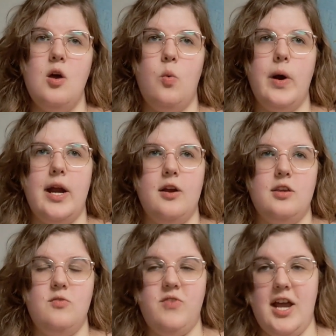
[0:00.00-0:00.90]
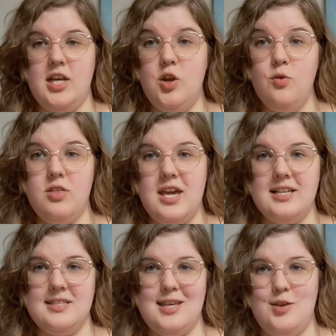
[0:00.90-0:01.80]
where you find new
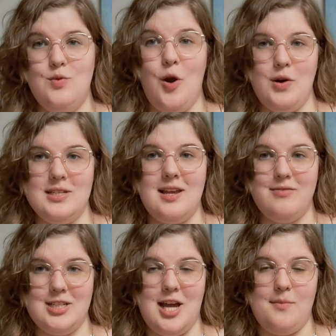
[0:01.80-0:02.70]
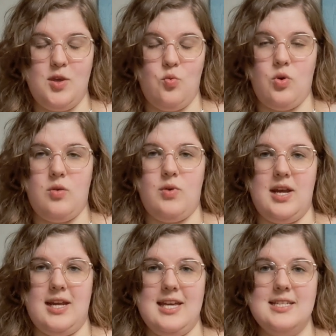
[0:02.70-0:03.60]
things that you notice every time you
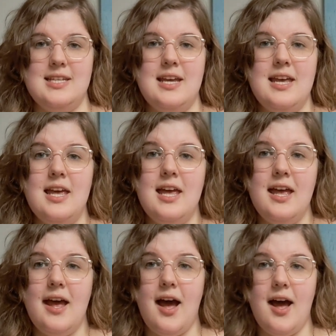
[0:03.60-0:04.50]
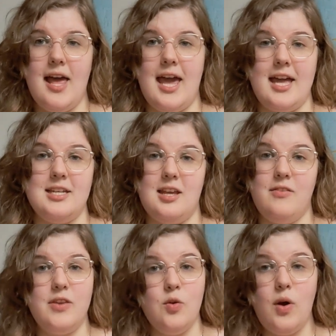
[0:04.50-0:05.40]
reread it. And
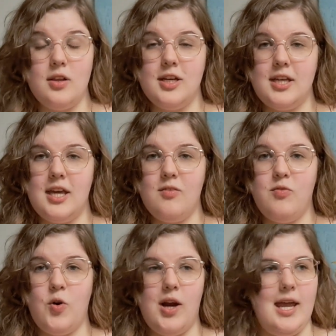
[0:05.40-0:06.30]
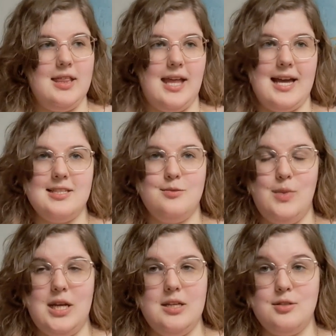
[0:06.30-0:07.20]
if you are looking for a
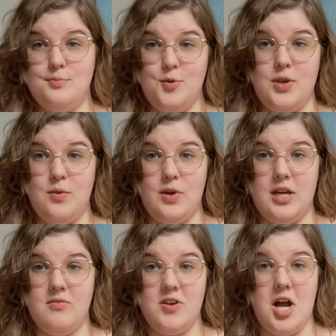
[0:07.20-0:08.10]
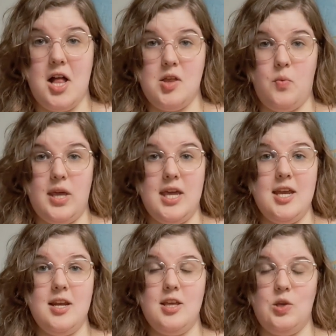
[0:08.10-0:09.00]
last-minute spooky read for
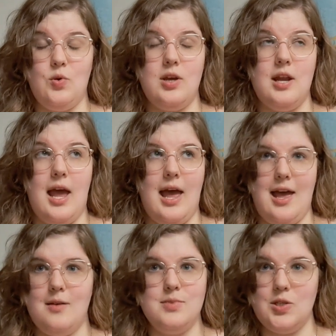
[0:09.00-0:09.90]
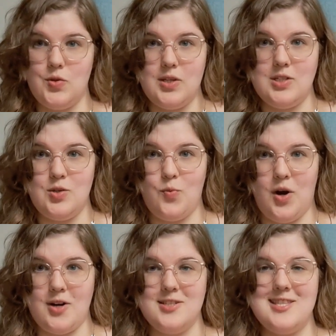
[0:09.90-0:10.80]
Halloween, you could absolutely do
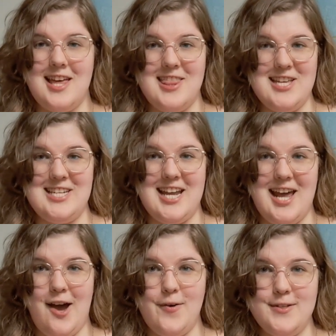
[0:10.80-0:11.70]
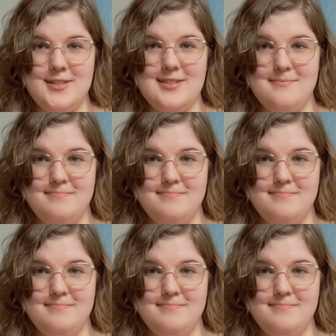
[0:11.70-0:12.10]
worse than The Dead House.